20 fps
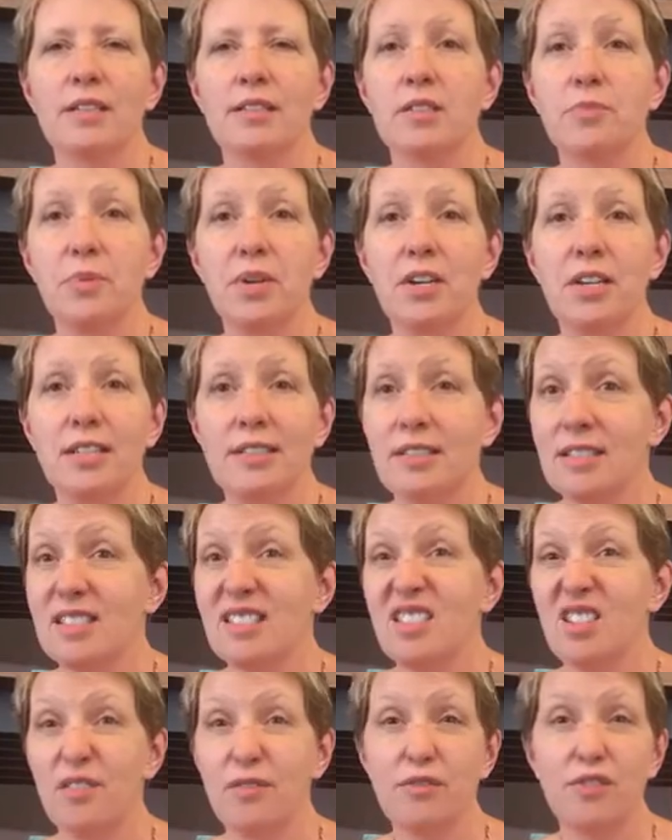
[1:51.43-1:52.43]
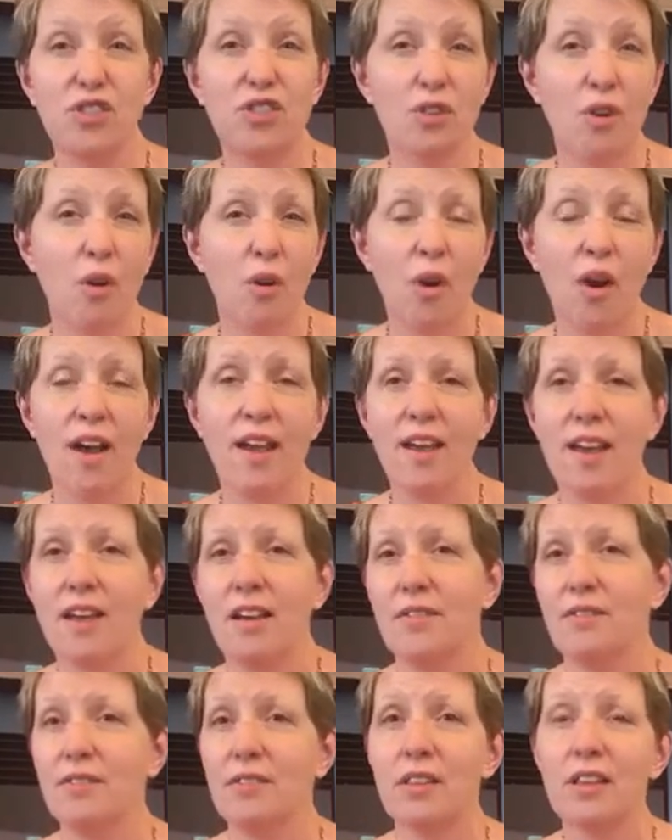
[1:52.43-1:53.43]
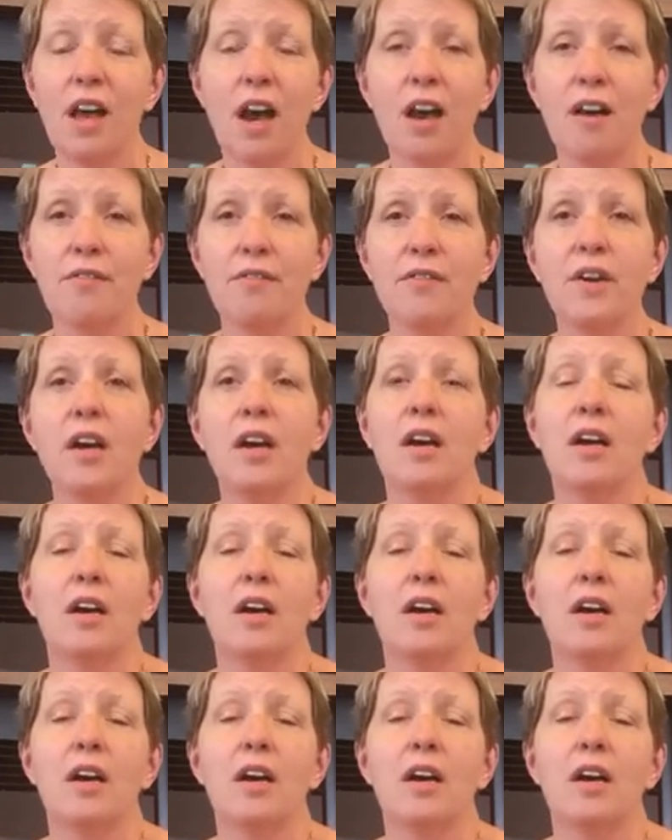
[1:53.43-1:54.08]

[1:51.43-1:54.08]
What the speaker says: experiences of joy and of love,